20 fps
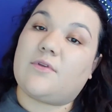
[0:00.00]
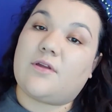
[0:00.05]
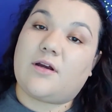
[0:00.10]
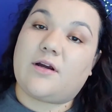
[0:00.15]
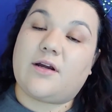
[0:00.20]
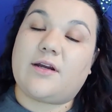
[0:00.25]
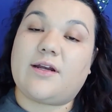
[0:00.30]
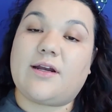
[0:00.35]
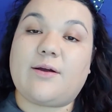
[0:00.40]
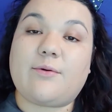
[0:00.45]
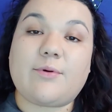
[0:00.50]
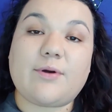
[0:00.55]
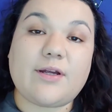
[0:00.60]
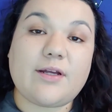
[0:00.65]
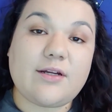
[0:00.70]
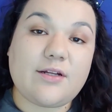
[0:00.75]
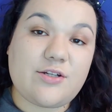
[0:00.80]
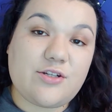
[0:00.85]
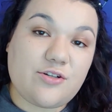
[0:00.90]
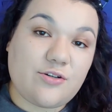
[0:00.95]
All right, now we're
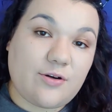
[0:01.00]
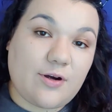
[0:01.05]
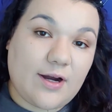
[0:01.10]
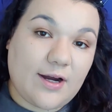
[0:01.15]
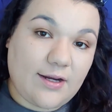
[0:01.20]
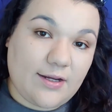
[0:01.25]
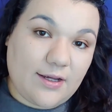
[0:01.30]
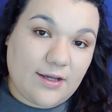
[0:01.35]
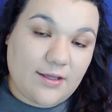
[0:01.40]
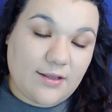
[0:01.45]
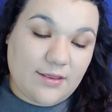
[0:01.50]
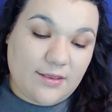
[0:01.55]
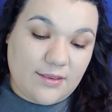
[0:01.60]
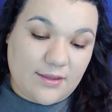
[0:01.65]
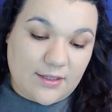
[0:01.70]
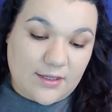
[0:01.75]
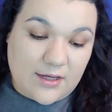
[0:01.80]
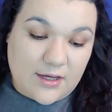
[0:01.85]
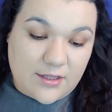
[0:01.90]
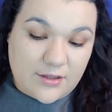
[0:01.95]
gonna try
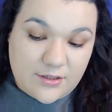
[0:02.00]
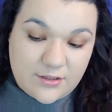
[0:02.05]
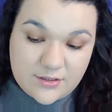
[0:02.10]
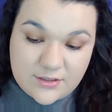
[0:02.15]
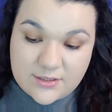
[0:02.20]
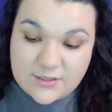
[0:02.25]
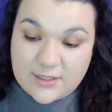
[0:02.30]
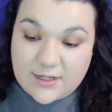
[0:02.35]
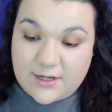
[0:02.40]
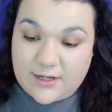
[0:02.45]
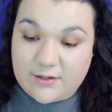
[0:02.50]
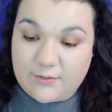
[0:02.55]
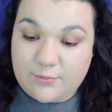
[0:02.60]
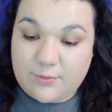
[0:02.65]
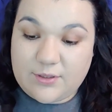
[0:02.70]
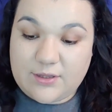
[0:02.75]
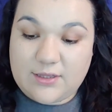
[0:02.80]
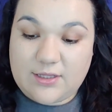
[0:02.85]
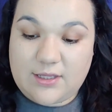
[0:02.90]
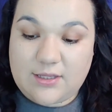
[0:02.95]
the other side
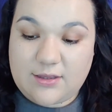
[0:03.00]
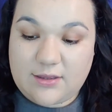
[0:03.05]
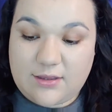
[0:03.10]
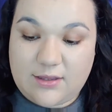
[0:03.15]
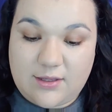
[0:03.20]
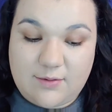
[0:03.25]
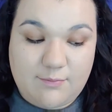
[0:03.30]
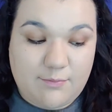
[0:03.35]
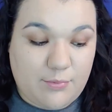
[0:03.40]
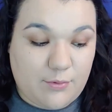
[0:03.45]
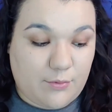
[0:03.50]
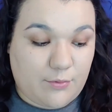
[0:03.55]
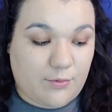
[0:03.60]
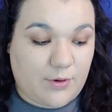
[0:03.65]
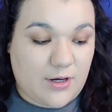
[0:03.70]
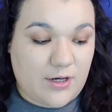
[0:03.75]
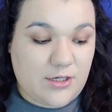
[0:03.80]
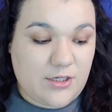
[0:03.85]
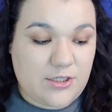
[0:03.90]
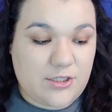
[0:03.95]
with the
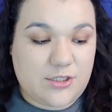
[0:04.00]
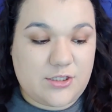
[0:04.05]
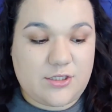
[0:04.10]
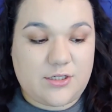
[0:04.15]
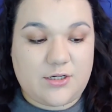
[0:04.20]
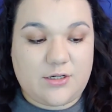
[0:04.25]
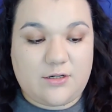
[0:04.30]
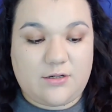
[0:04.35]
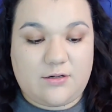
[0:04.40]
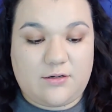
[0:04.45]
brush.